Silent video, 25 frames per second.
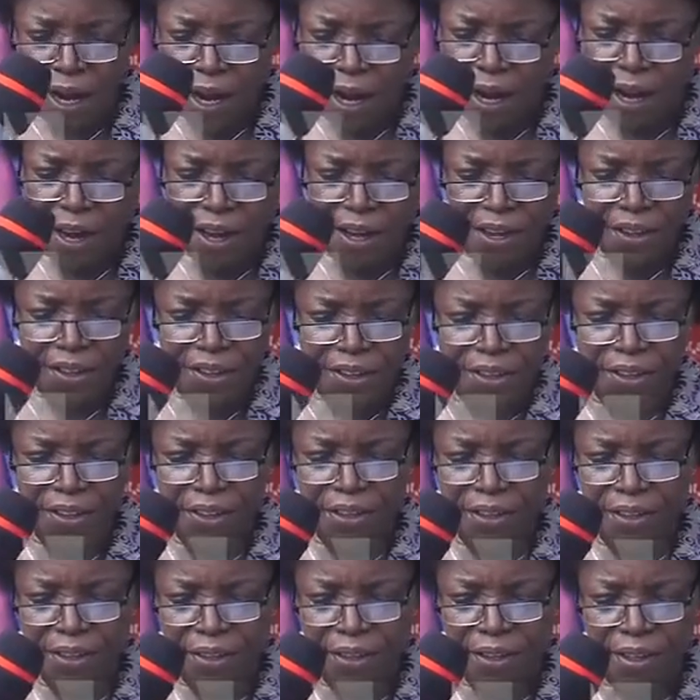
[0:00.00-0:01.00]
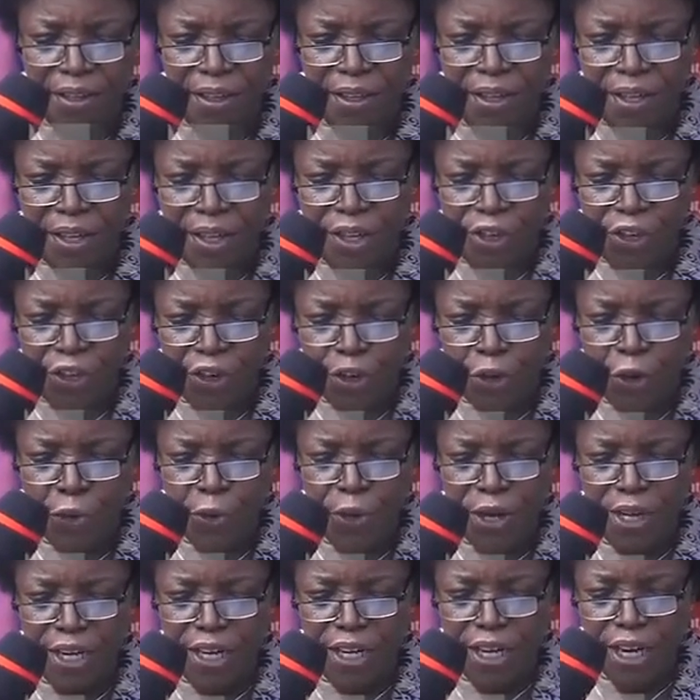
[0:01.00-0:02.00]
I,
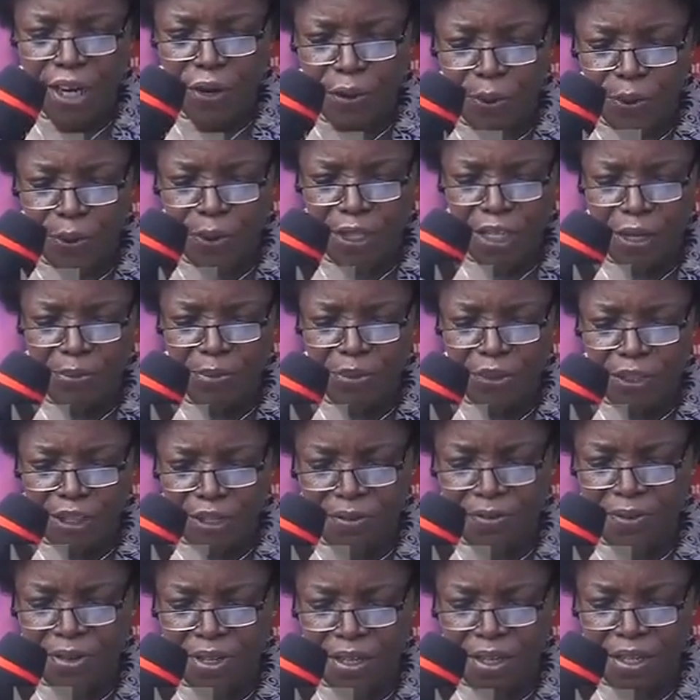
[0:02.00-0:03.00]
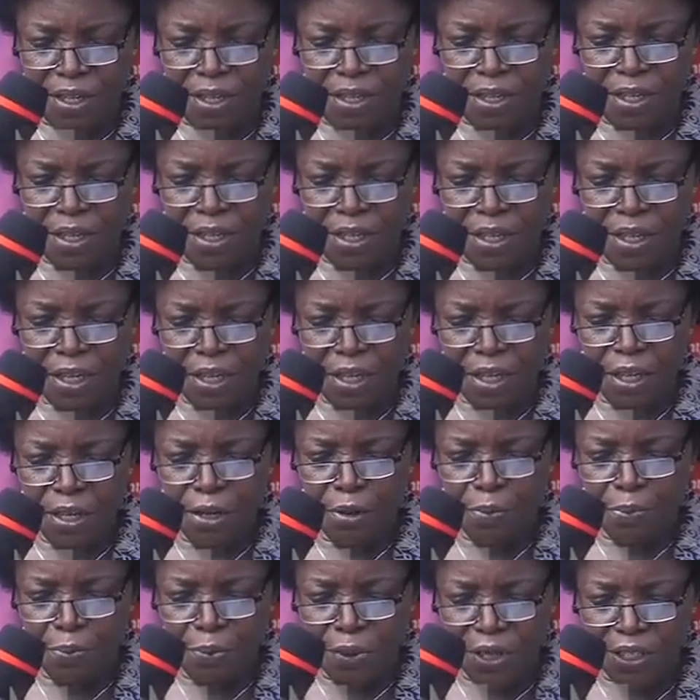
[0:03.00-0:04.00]
Yoweri Kaguta Museveni,
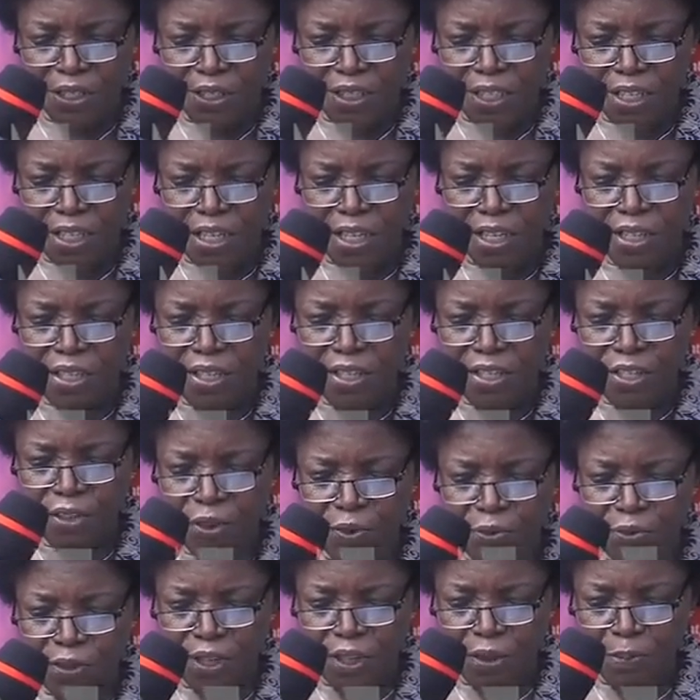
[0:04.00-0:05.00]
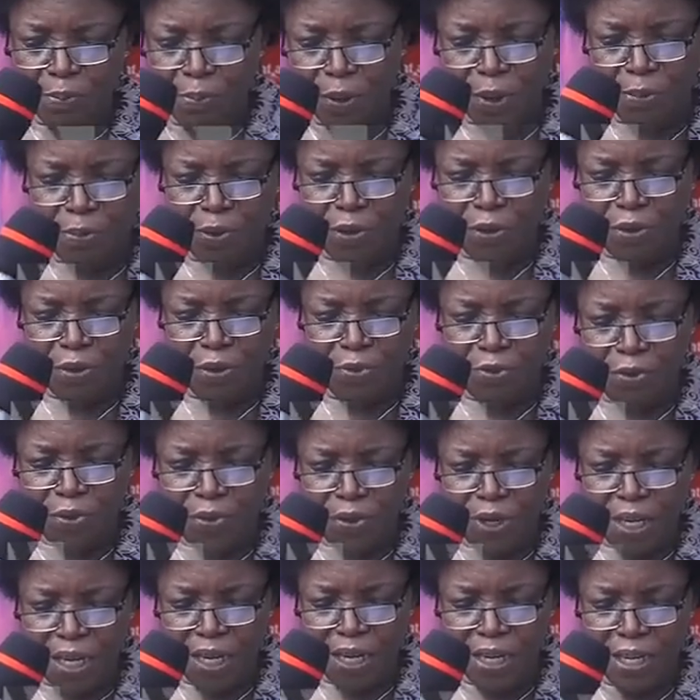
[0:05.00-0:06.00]
President of the Republic of
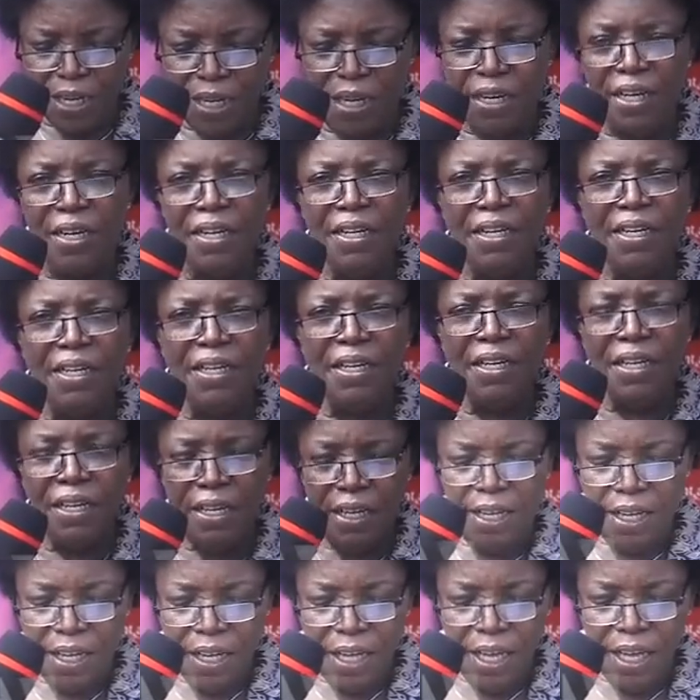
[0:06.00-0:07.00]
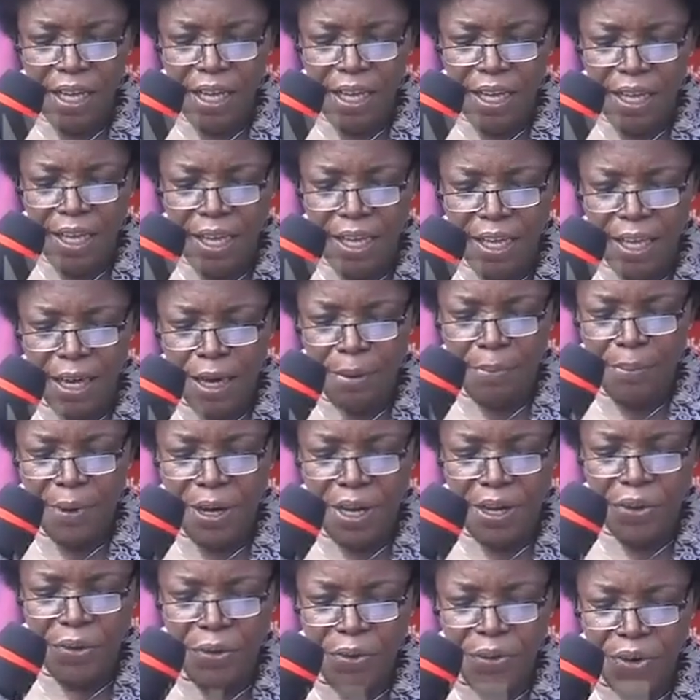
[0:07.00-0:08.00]
Uganda,
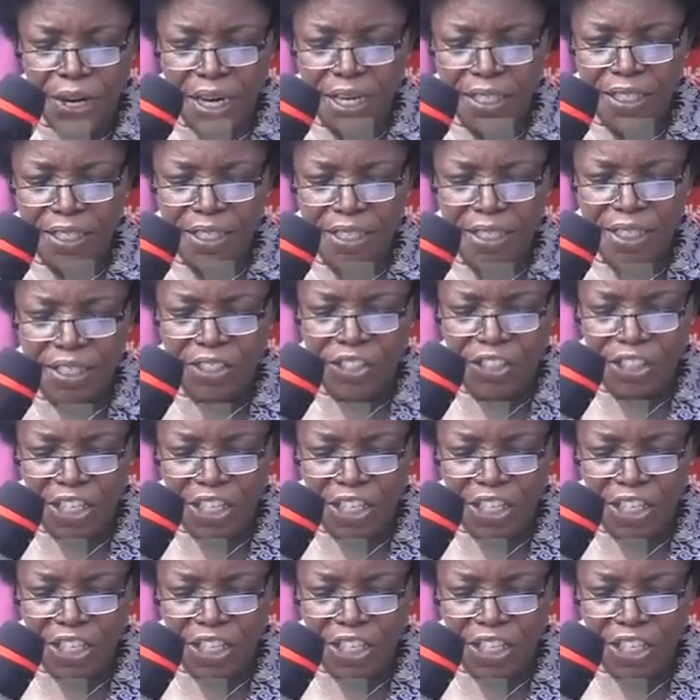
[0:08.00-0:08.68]
hereby grant the